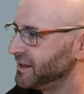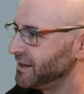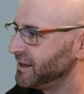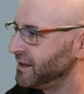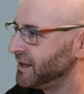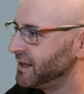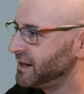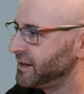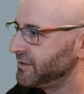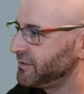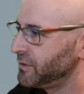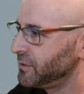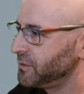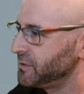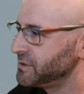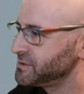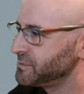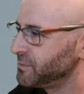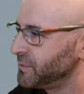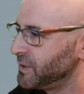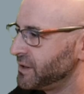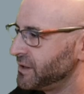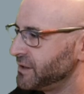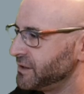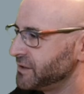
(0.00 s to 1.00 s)
and I've always
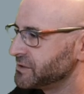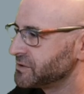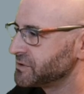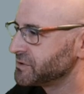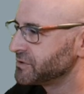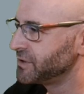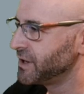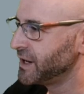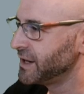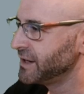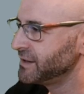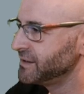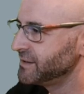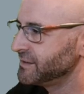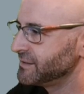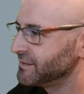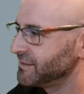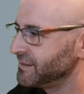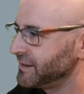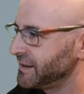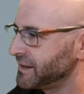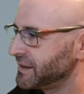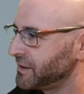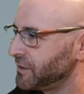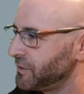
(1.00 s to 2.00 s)
wanted to try it.
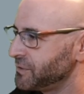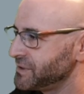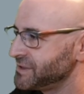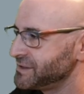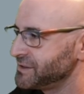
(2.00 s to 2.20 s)
Like, it always